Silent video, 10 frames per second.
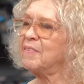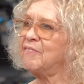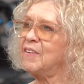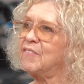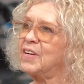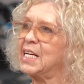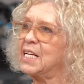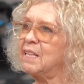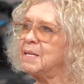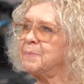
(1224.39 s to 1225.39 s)
My favorite
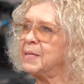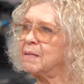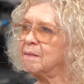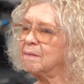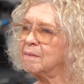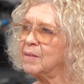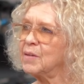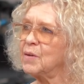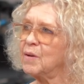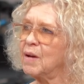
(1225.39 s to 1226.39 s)
healthy meal.
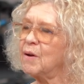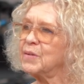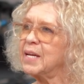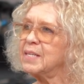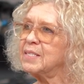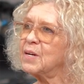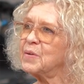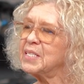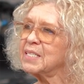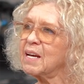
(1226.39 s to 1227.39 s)
Okay,
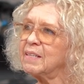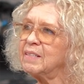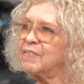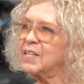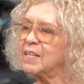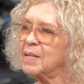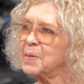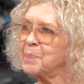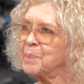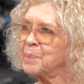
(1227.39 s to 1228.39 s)
so it's kind of a,
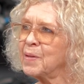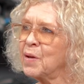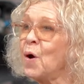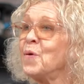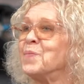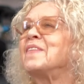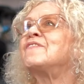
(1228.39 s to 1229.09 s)
um, oh,